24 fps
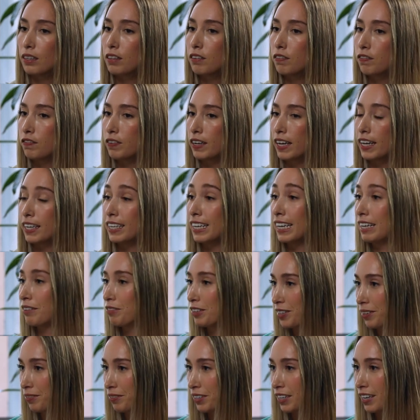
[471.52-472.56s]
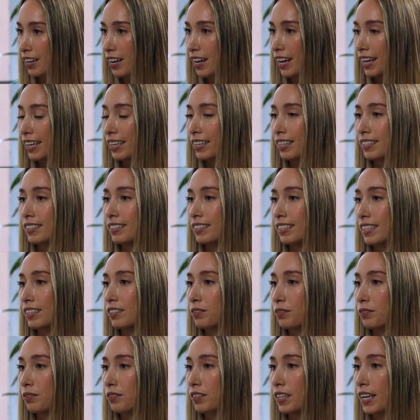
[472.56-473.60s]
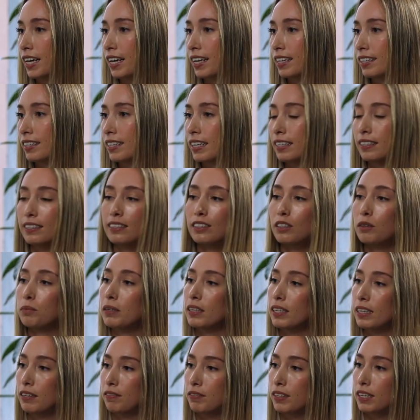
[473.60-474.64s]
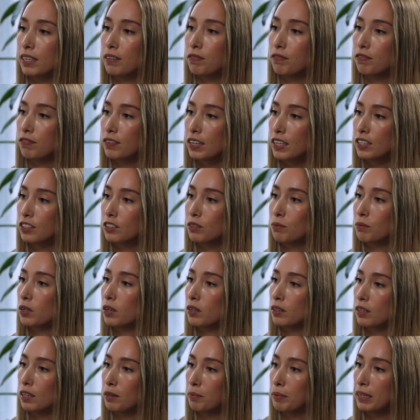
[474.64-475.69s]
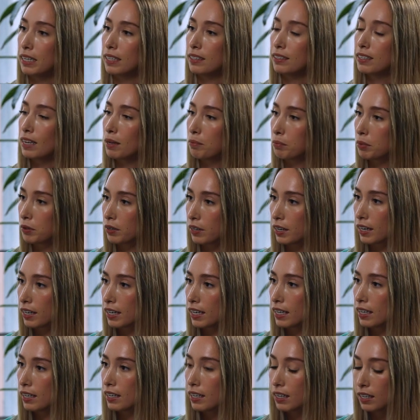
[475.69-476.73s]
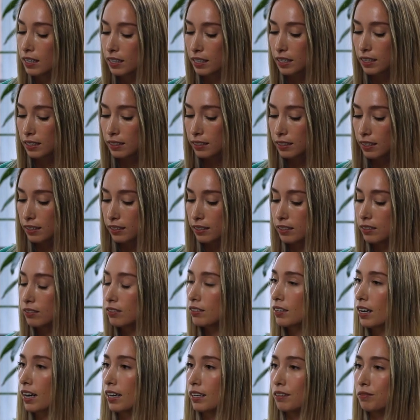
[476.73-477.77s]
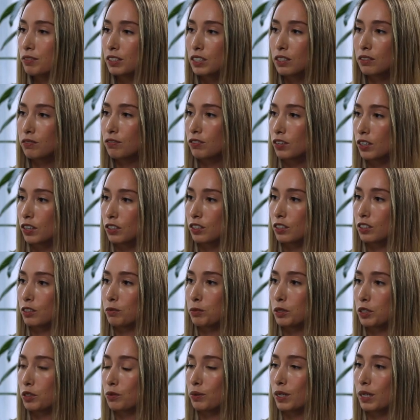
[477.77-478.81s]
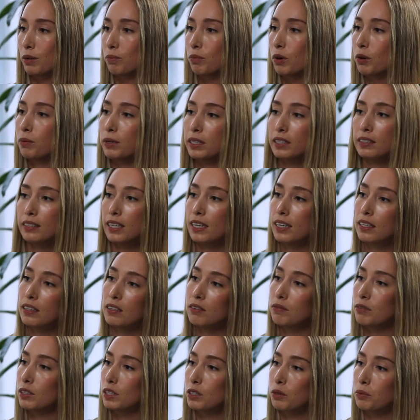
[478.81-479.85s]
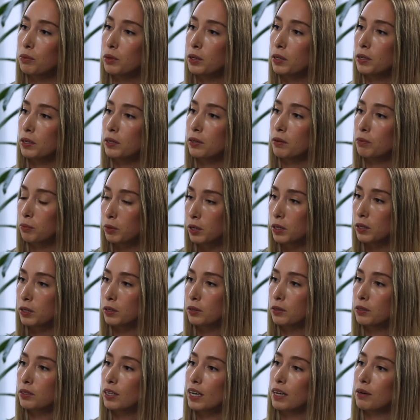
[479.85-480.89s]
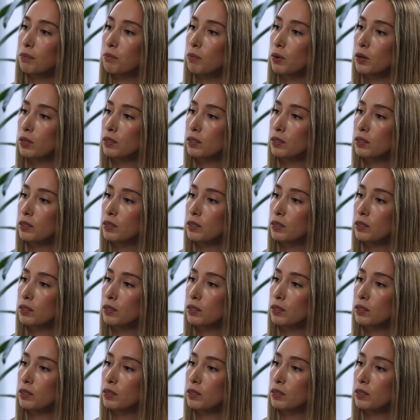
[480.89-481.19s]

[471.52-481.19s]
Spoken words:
The Fed, even overnight, signaled that they still believe that inflation will only be temporary. Is there still kind of a divergence between what we're seeing in the real world and